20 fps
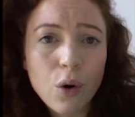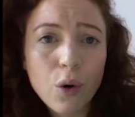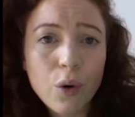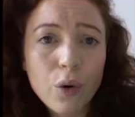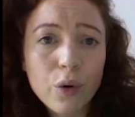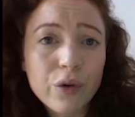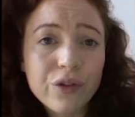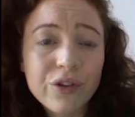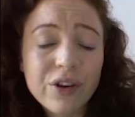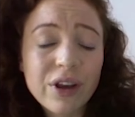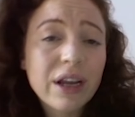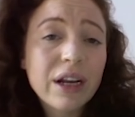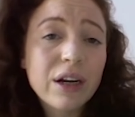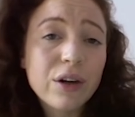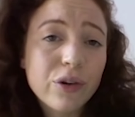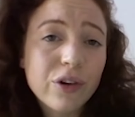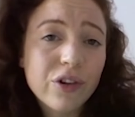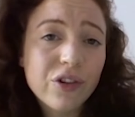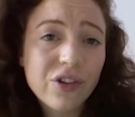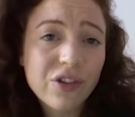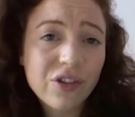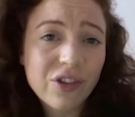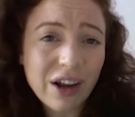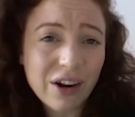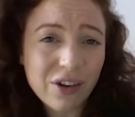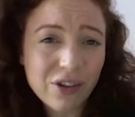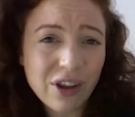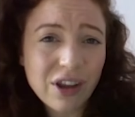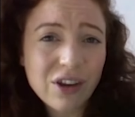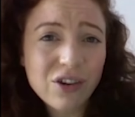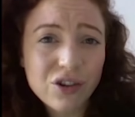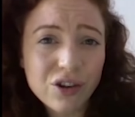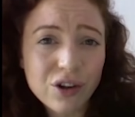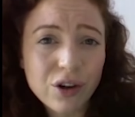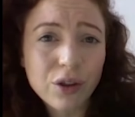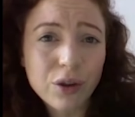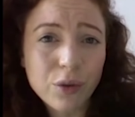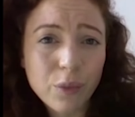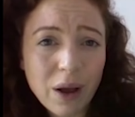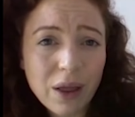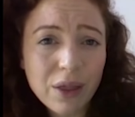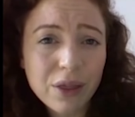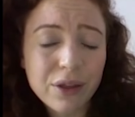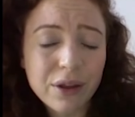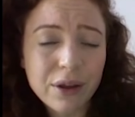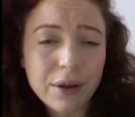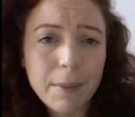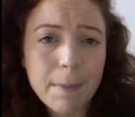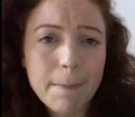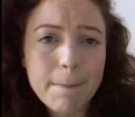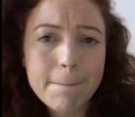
Or is it increasing taxation on the wealthy?